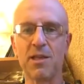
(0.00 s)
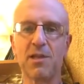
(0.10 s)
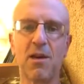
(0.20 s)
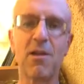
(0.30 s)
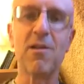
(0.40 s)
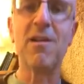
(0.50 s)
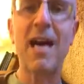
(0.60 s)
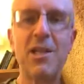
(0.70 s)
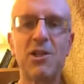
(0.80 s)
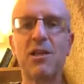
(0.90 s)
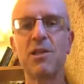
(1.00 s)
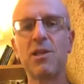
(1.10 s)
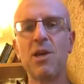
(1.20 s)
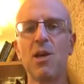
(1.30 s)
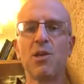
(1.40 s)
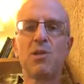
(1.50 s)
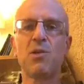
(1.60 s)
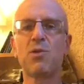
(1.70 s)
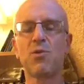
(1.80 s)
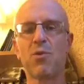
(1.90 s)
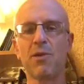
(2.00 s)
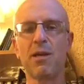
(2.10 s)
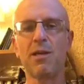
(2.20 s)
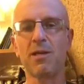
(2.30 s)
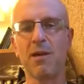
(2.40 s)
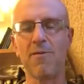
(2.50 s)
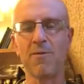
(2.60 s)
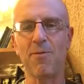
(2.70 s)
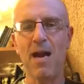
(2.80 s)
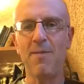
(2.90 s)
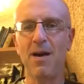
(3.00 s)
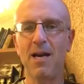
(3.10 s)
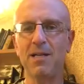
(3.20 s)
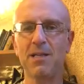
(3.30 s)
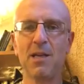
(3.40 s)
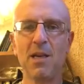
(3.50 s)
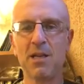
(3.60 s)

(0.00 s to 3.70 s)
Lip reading: These are legends, stories of the rabbis.